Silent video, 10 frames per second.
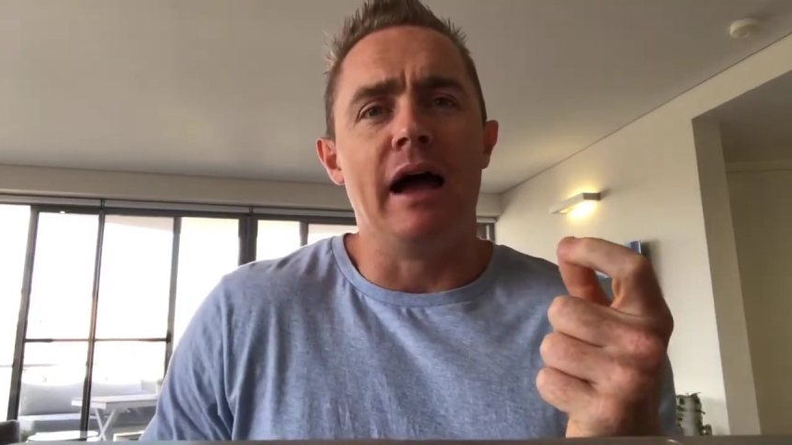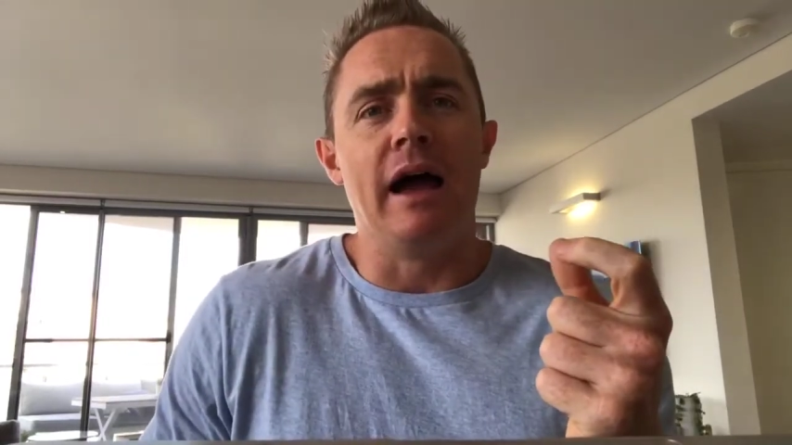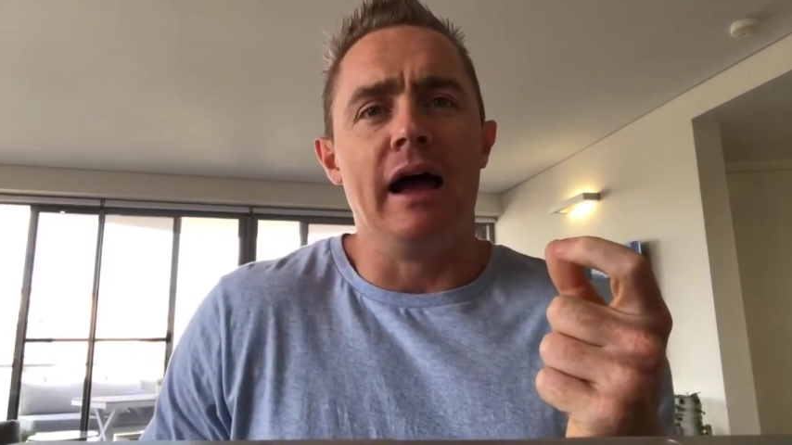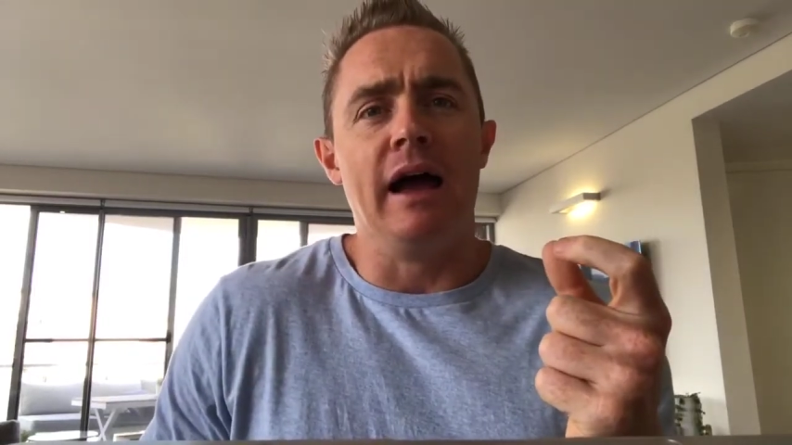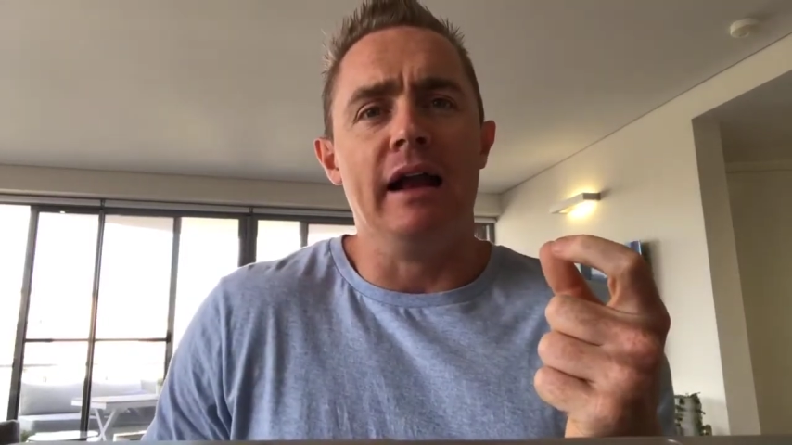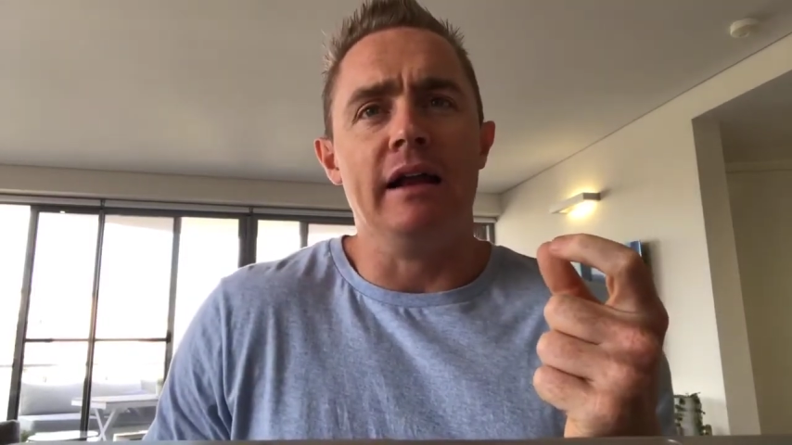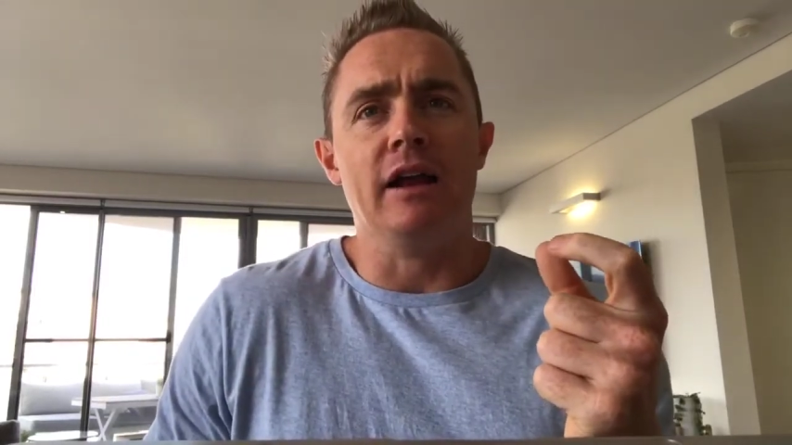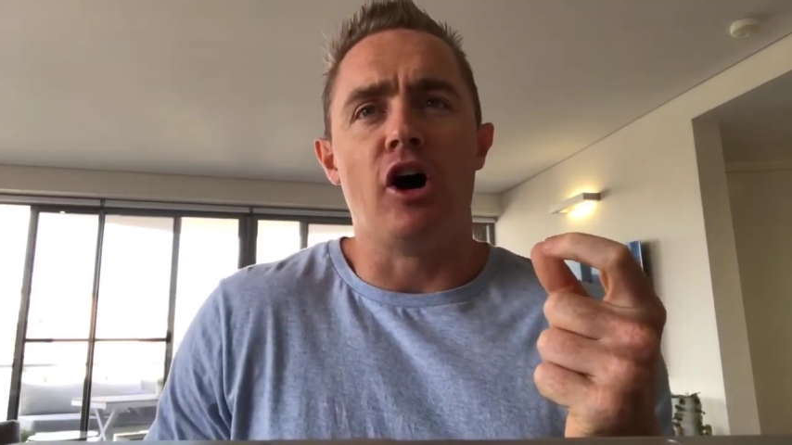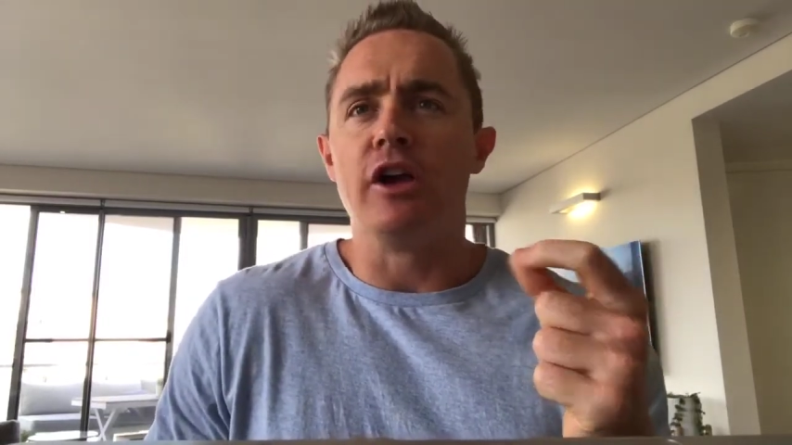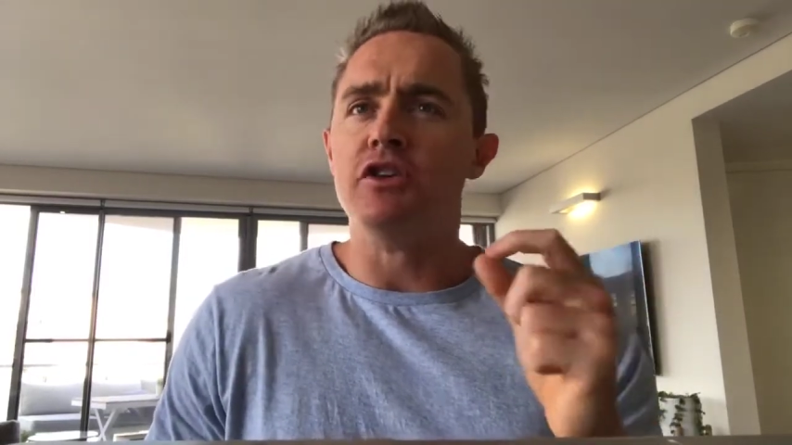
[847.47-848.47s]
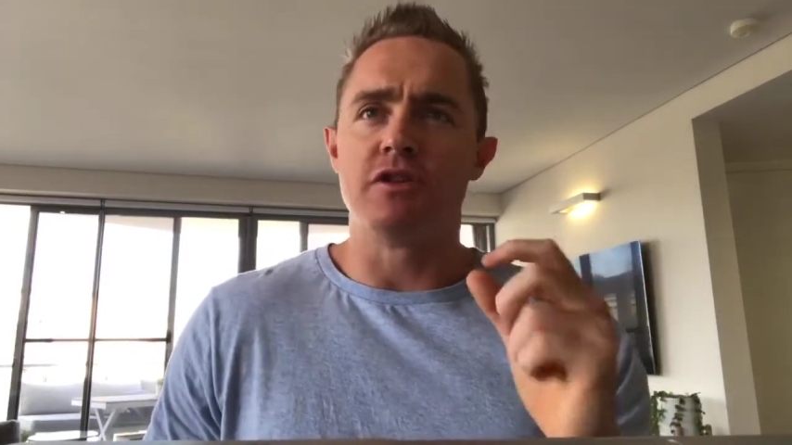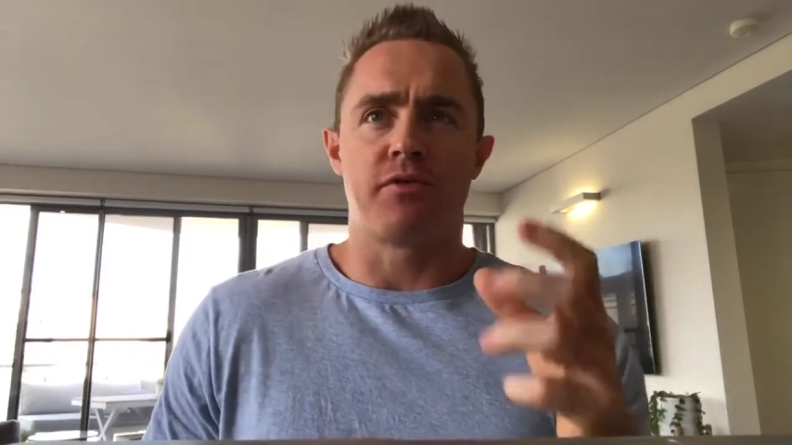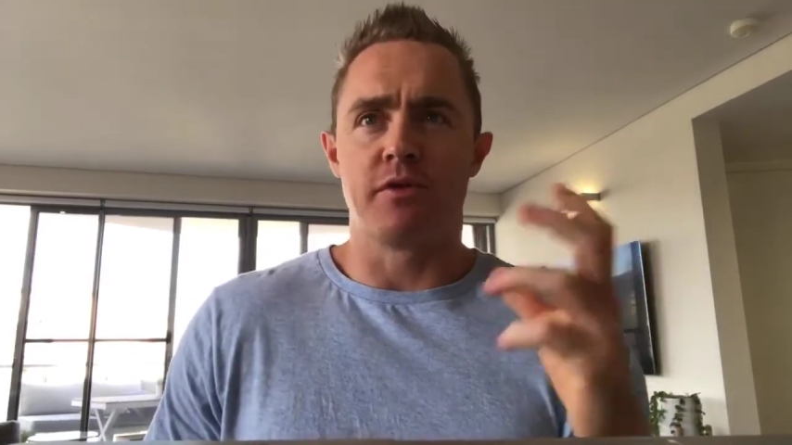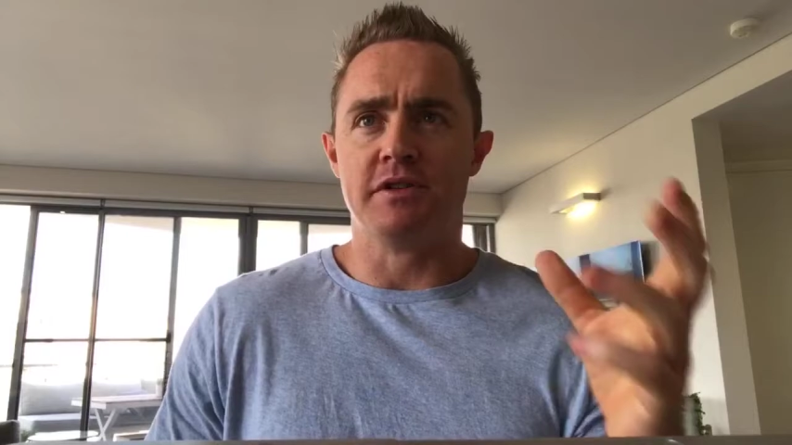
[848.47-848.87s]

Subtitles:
And I use it through